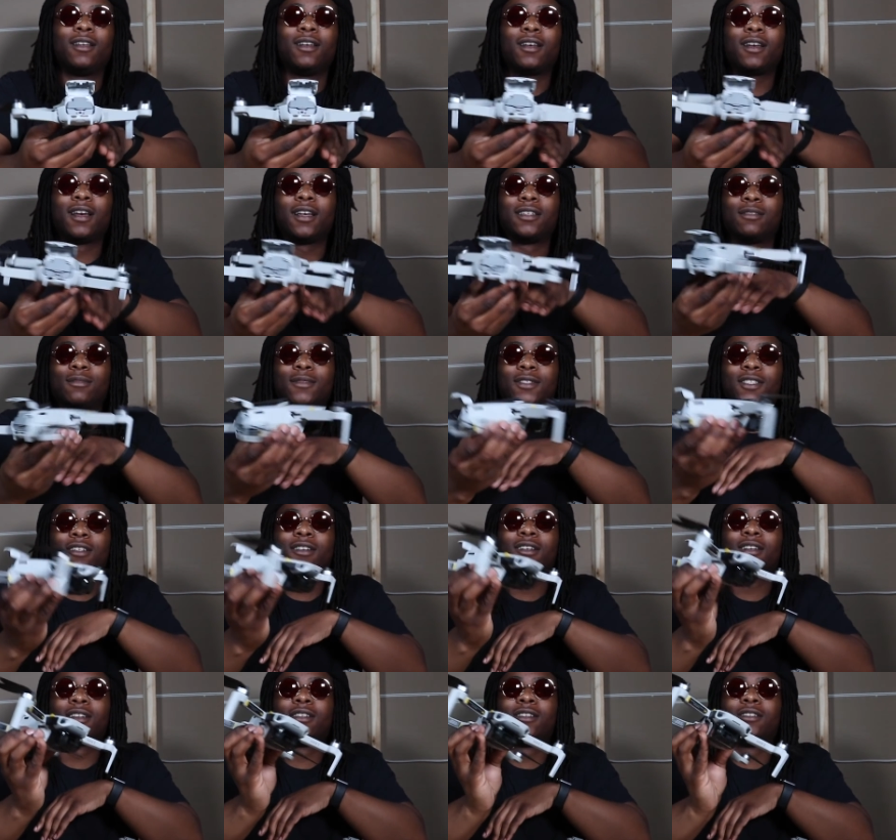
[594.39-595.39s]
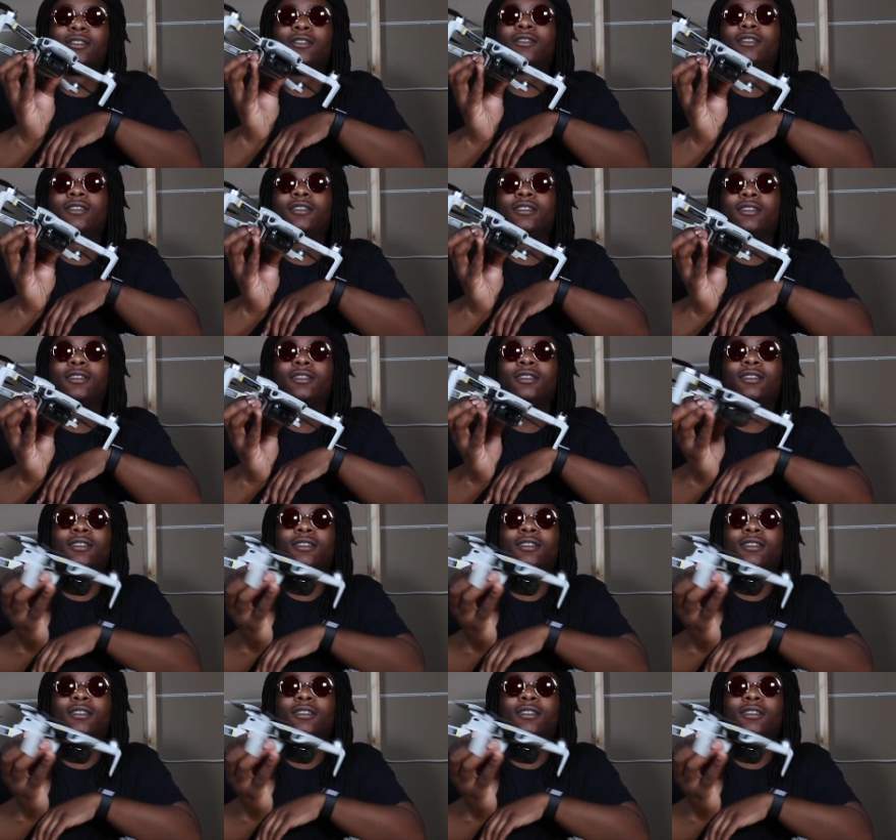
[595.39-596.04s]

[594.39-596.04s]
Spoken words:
They got some junk in the trunk.